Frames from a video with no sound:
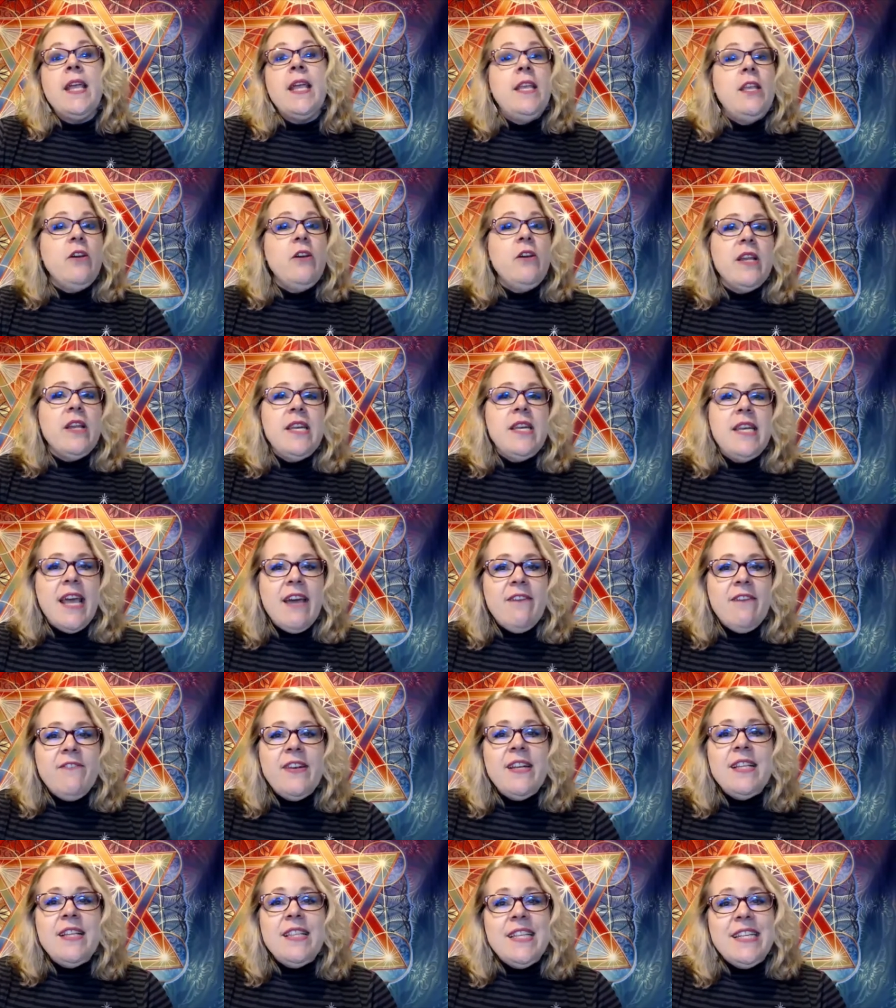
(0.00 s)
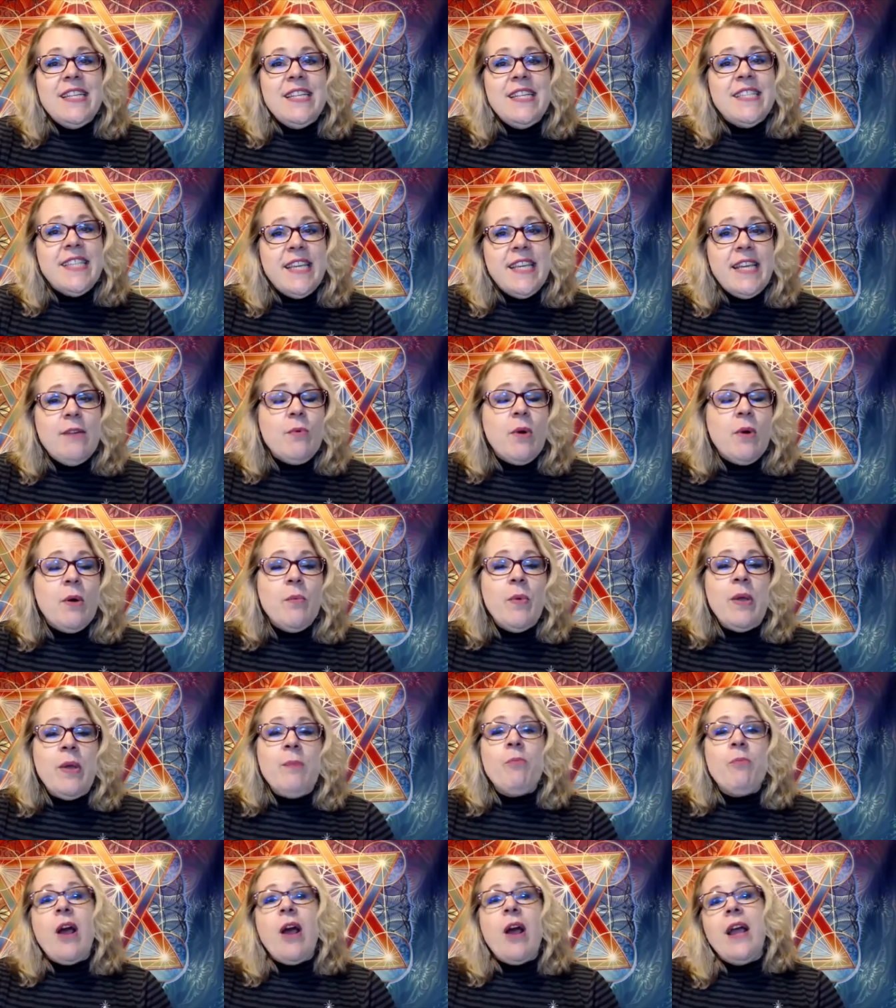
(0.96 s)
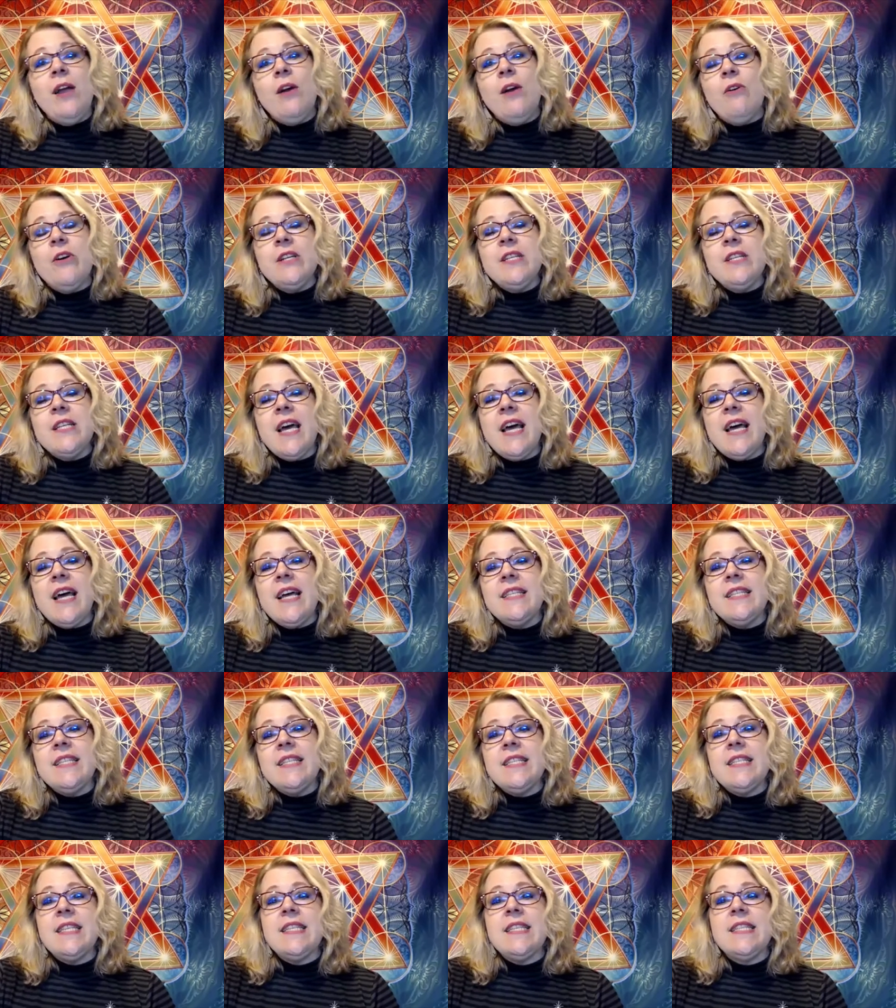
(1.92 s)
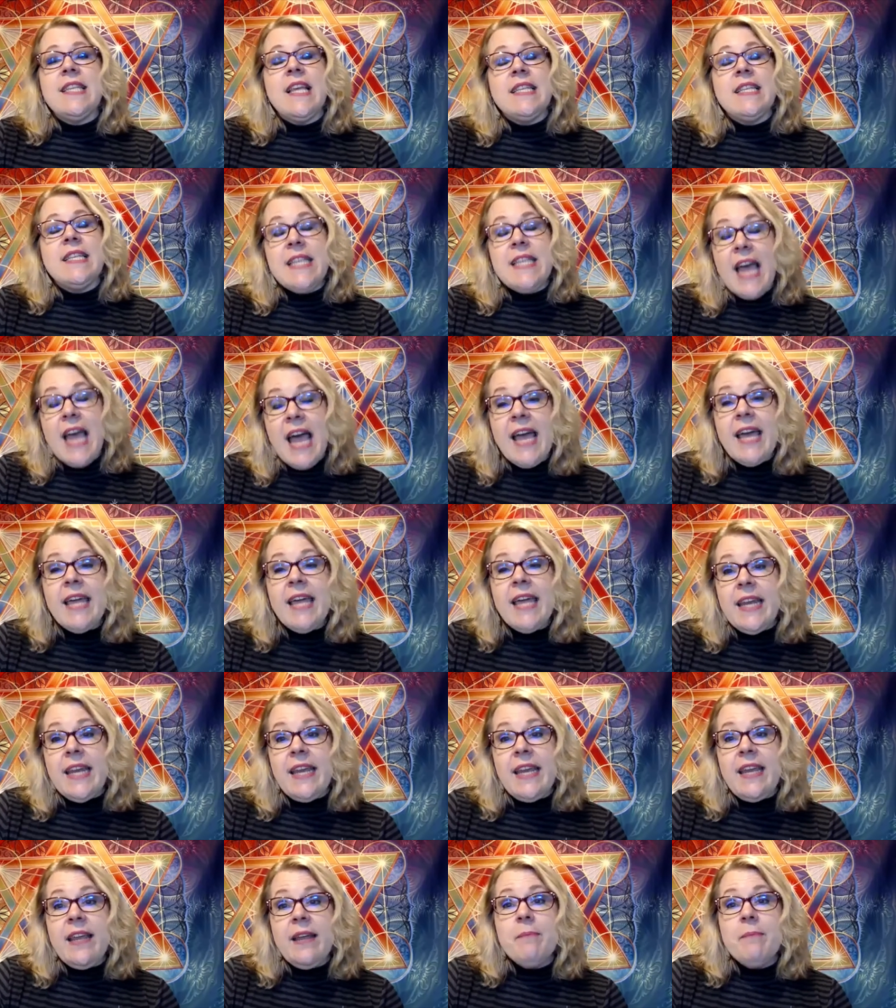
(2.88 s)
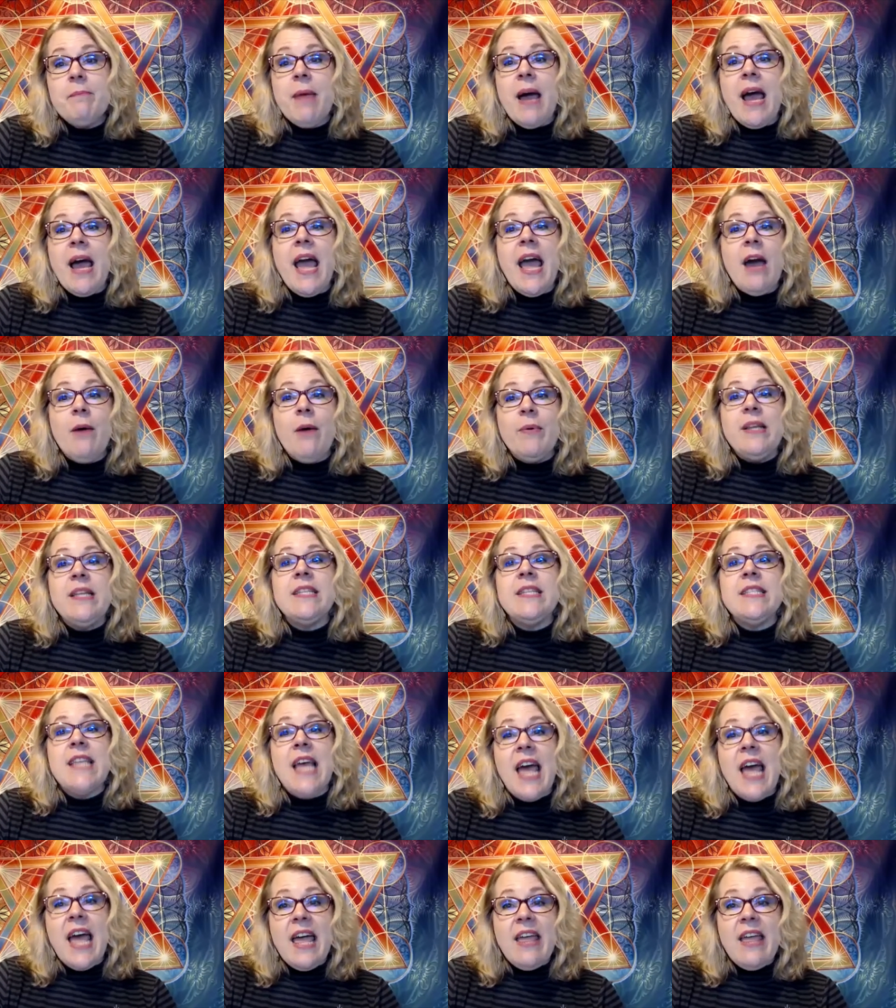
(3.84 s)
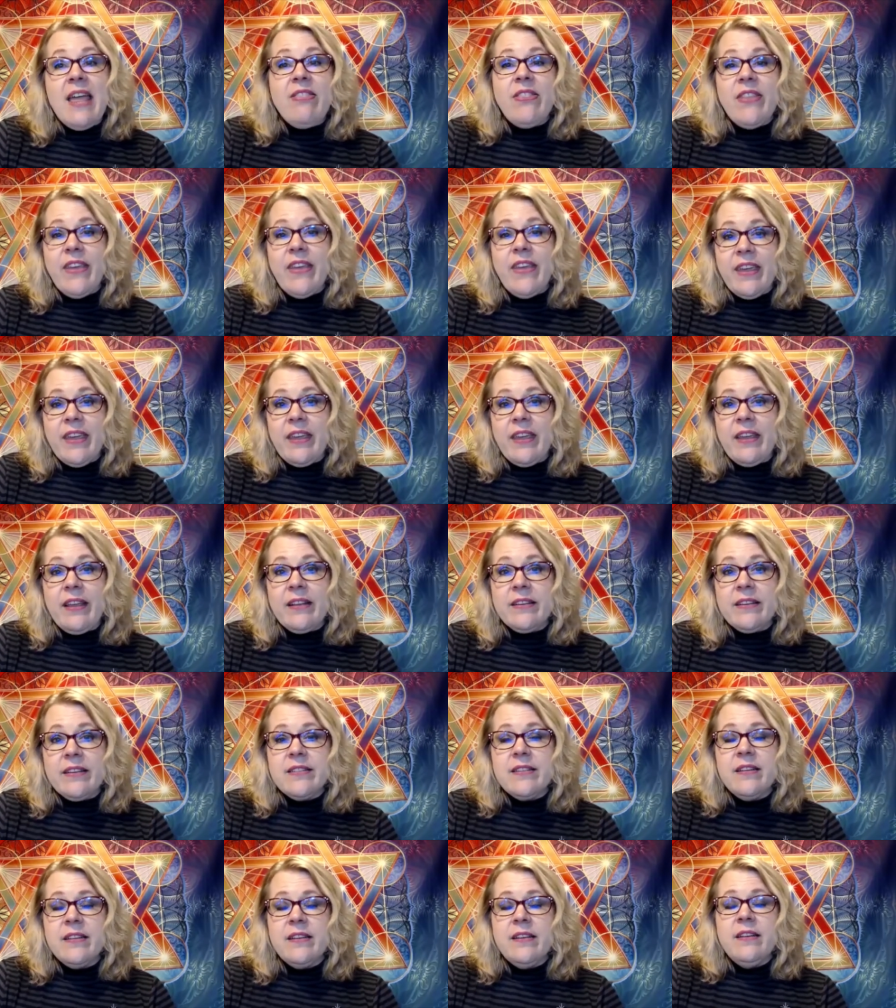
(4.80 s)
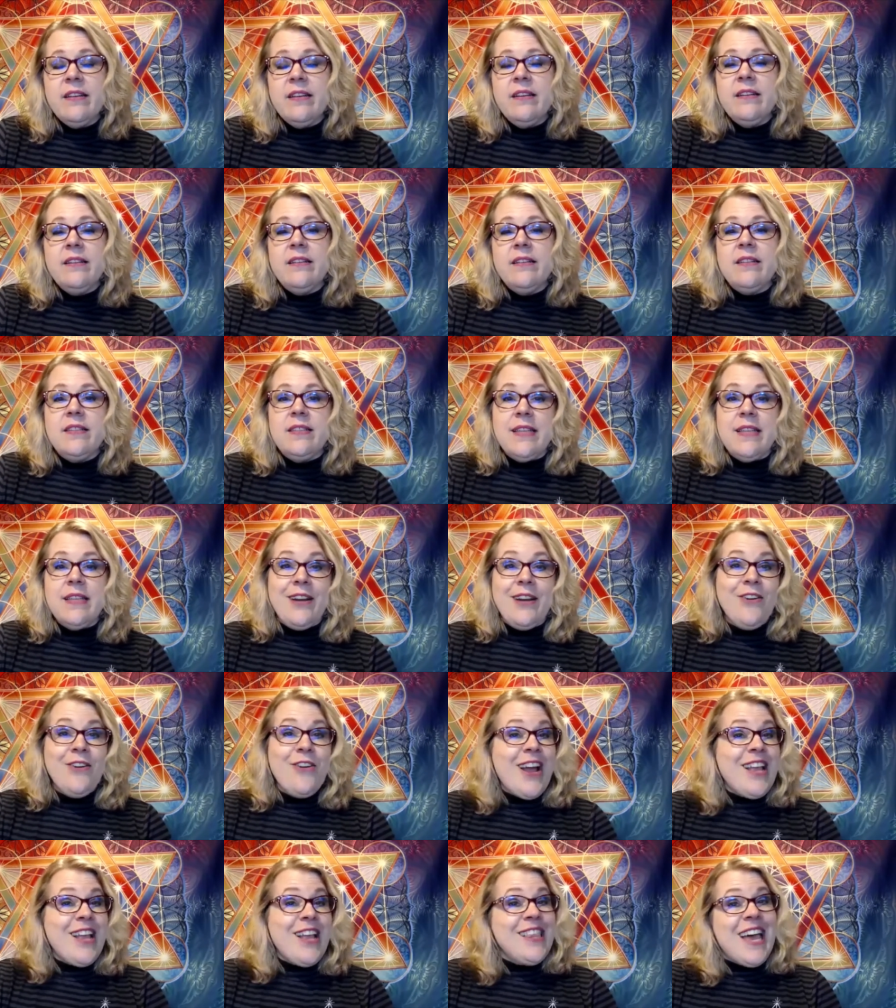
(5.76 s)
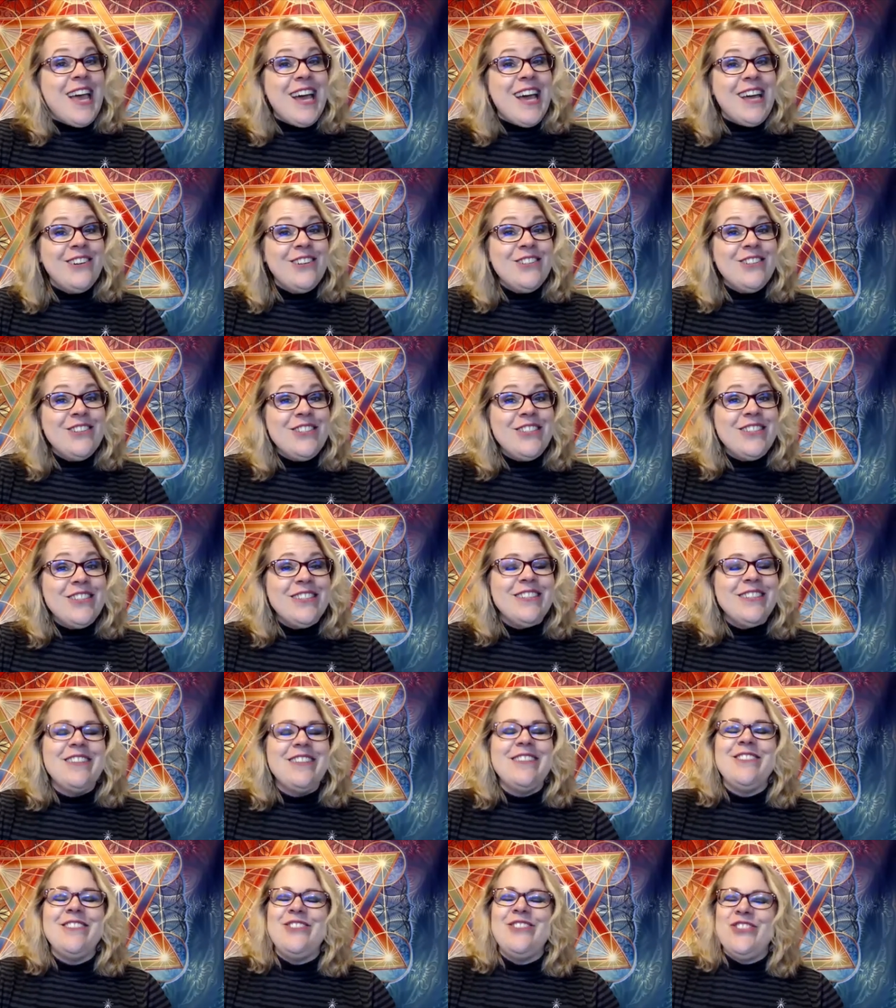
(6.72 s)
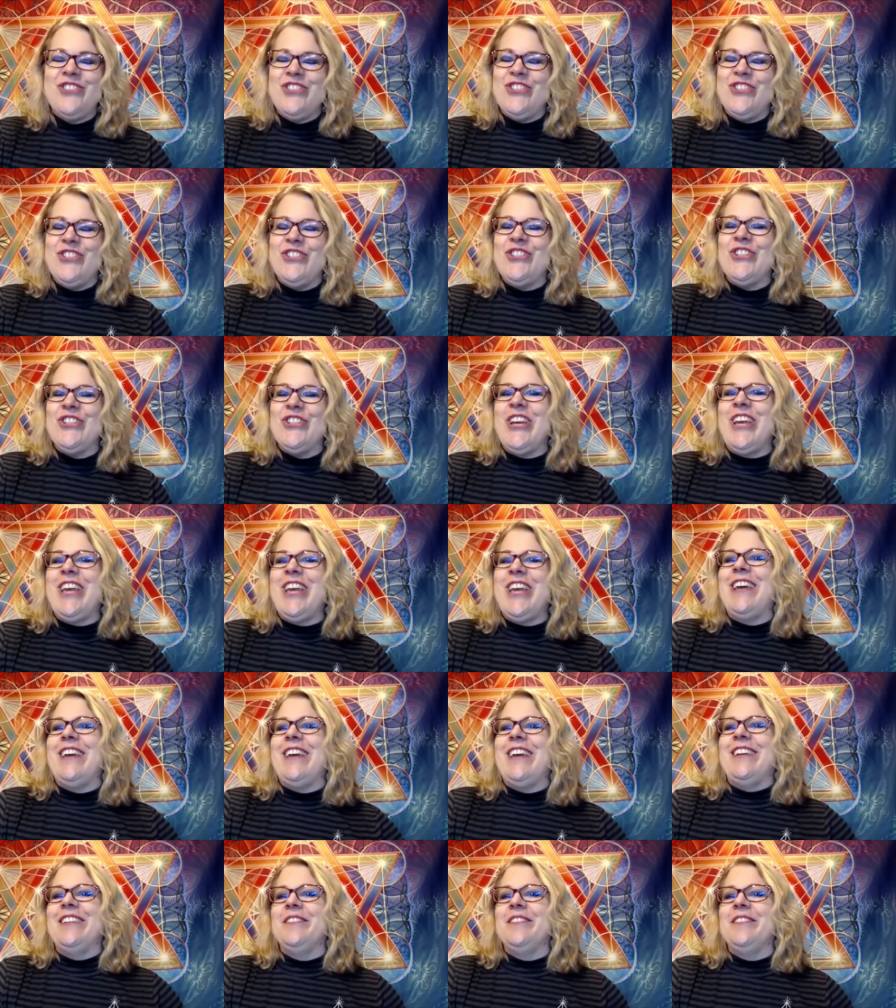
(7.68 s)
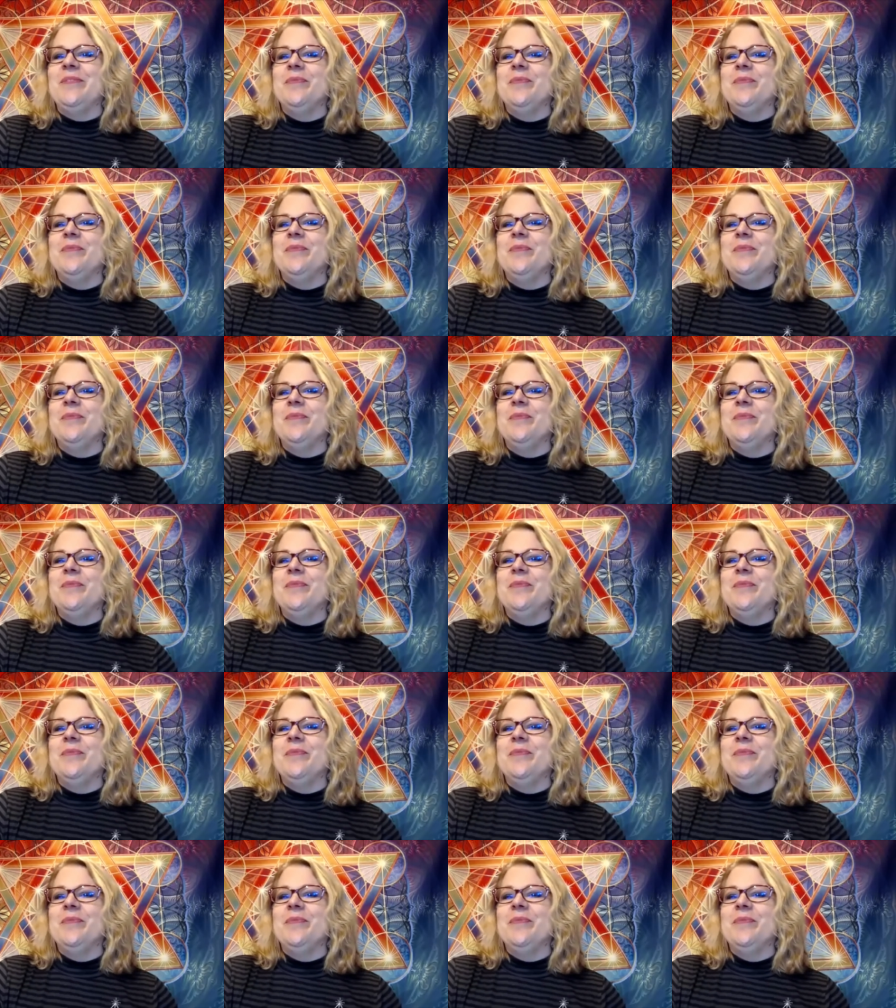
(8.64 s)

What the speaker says: You can definitely see what we prioritize as a society by how we design things. Cigarette lighters? Check.